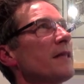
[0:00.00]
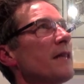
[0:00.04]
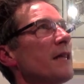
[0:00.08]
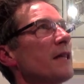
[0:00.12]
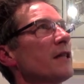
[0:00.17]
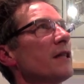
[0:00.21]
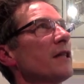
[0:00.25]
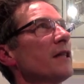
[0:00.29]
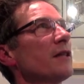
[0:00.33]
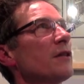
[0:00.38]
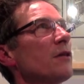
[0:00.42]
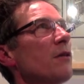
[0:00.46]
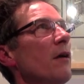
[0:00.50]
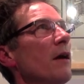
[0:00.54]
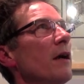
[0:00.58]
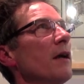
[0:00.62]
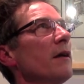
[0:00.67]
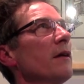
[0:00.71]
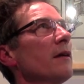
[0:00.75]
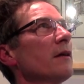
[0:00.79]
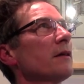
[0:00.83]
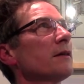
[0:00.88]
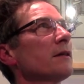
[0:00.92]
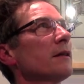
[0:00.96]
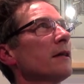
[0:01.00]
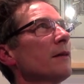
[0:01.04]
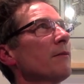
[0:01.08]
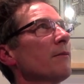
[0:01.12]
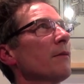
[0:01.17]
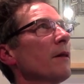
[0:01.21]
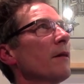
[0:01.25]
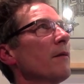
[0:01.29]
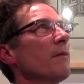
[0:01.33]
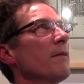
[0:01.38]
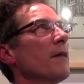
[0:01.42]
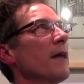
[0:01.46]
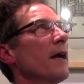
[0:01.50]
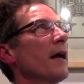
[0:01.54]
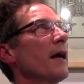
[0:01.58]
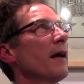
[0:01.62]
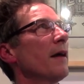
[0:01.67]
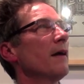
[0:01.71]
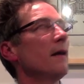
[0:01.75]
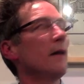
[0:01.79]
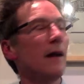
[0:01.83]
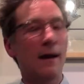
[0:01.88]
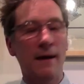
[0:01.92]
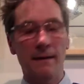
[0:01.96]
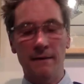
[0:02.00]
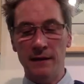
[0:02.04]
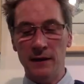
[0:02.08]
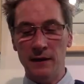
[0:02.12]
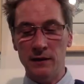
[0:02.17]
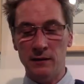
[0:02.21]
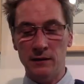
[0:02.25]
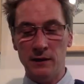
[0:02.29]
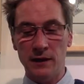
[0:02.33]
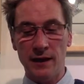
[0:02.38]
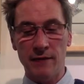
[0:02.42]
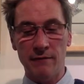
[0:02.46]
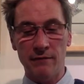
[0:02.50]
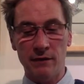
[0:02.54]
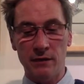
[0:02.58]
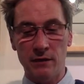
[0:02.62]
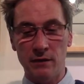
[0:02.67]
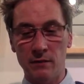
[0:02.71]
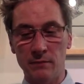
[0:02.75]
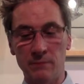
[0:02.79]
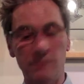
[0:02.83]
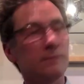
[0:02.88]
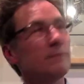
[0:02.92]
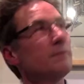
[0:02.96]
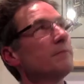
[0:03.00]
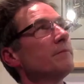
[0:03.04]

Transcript: Actually, it's quite a nice thing with them there, and then get rid of them.